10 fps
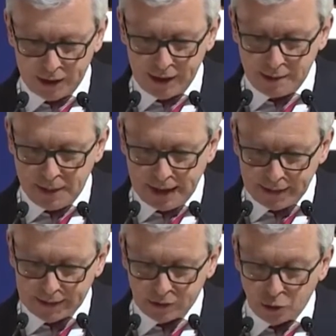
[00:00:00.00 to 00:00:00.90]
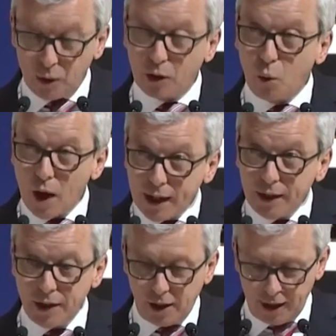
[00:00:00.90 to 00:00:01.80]
the ability to acquire
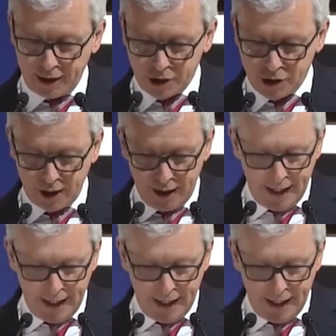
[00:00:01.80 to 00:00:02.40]
knowledge